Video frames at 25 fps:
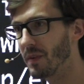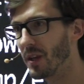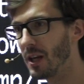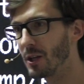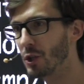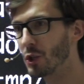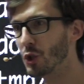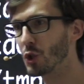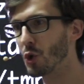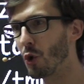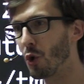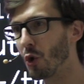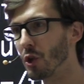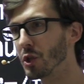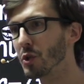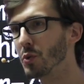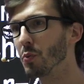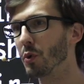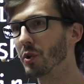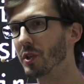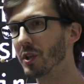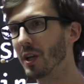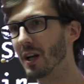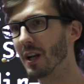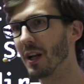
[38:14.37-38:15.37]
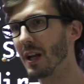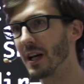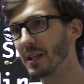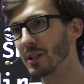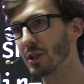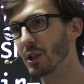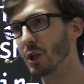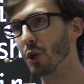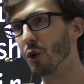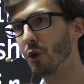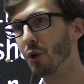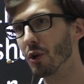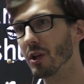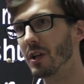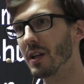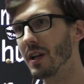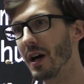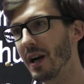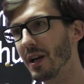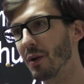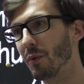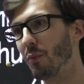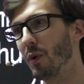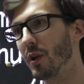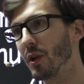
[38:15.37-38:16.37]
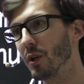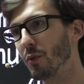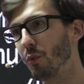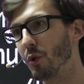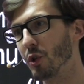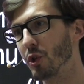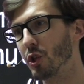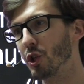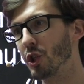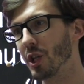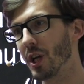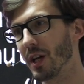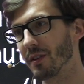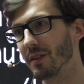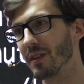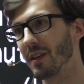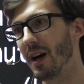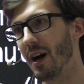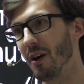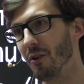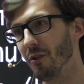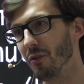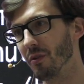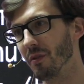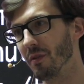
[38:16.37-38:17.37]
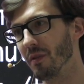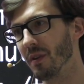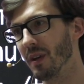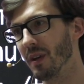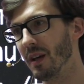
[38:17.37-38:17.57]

it stores what the cluster looked like when it was shut down.